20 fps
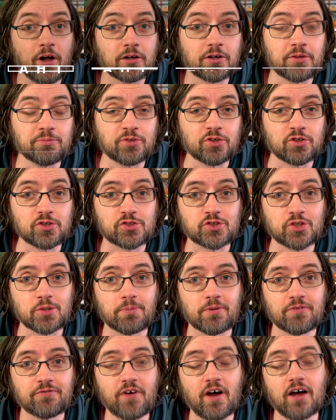welcome to the
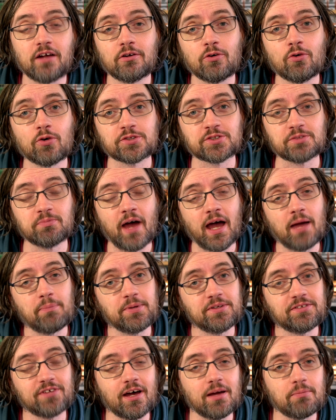super fun, awesome,
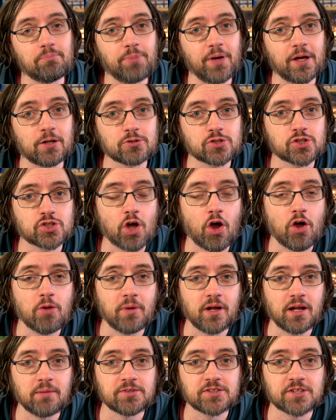happy time pedal
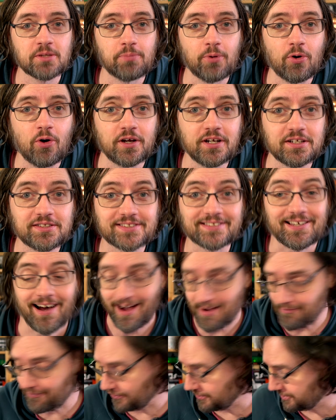show. My name is Gabor and it's
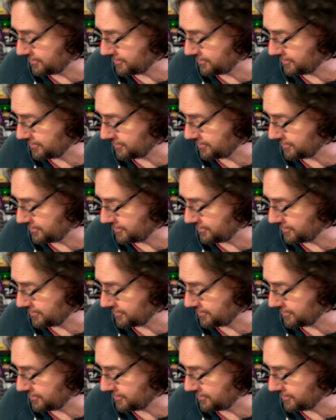time